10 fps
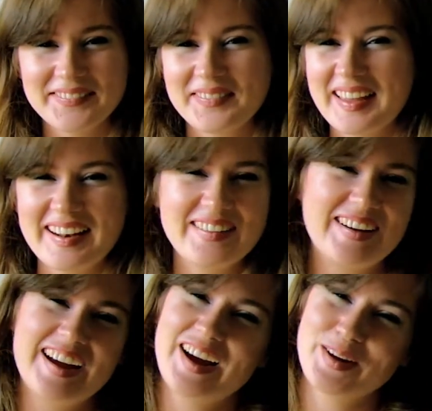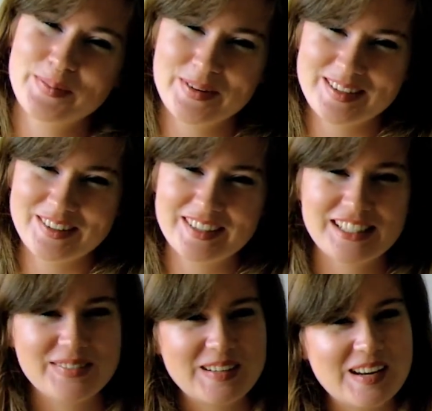anyway, I hope you enjoy
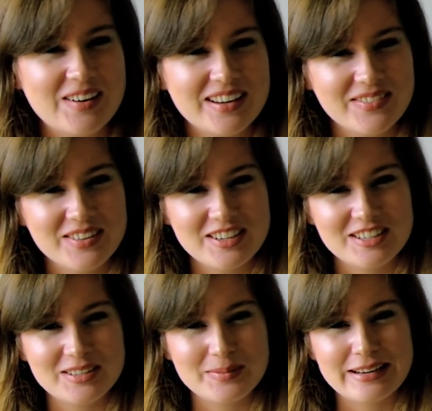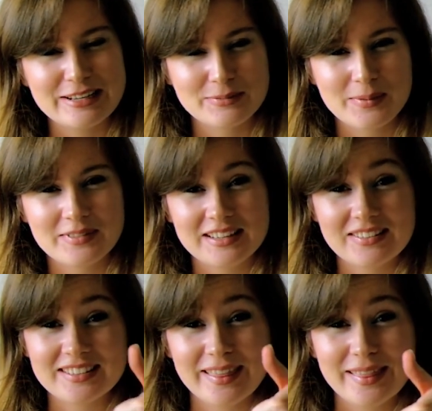this video. If you do, please remember to
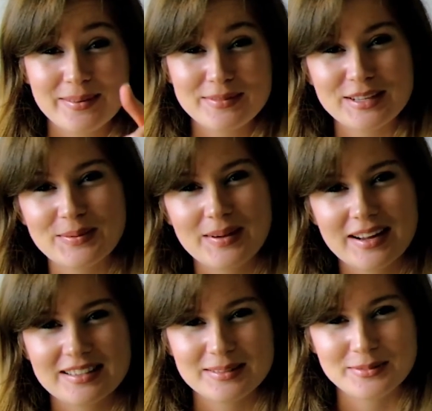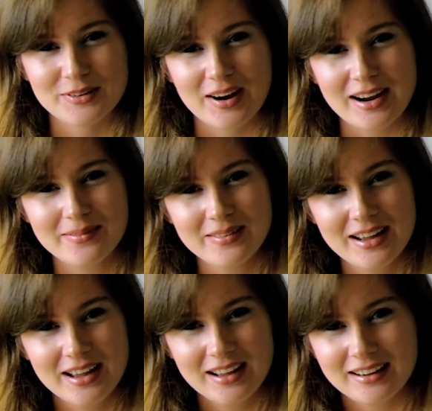give us a thumbs up and subscribe.
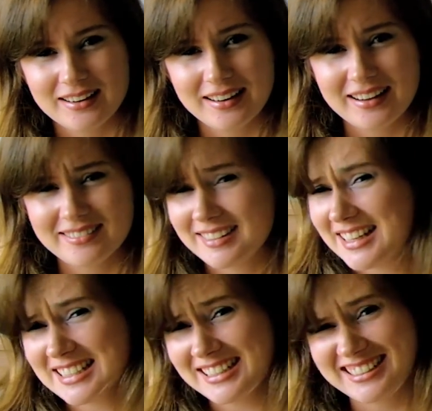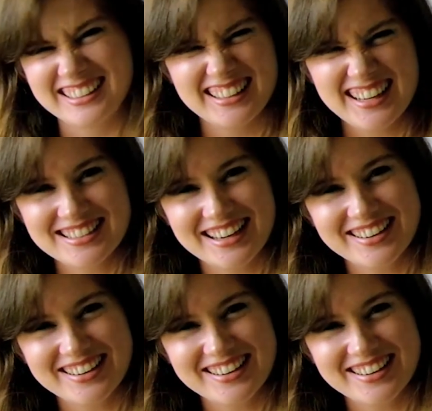Now that's it, let's get